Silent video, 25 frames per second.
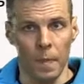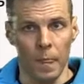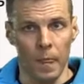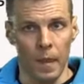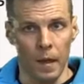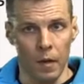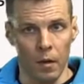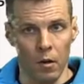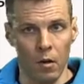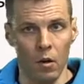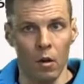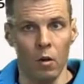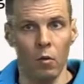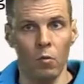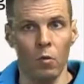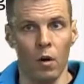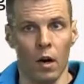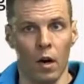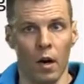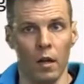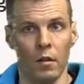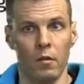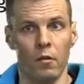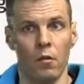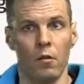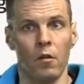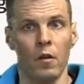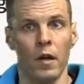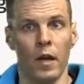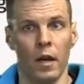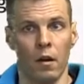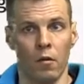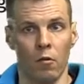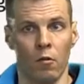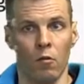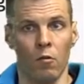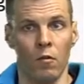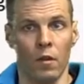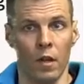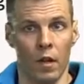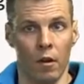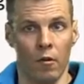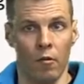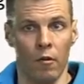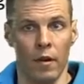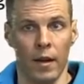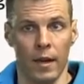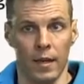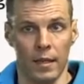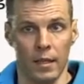no other error
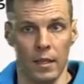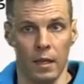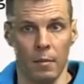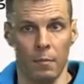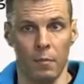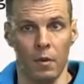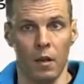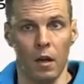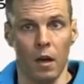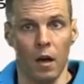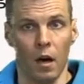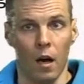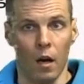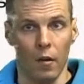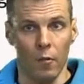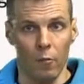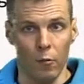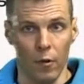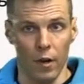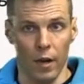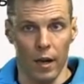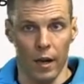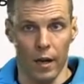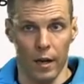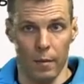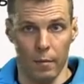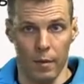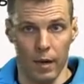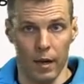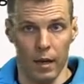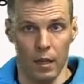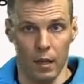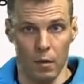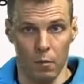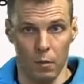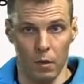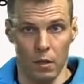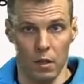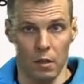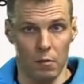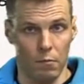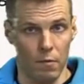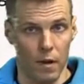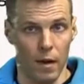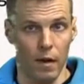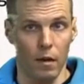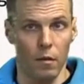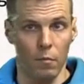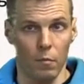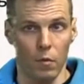there except unreliability, which is
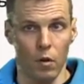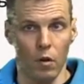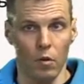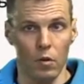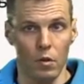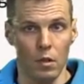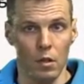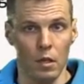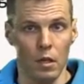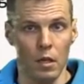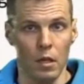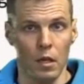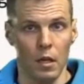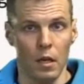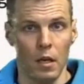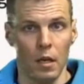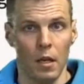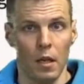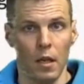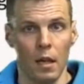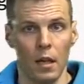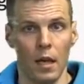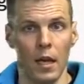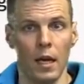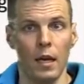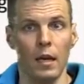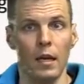random noise. Then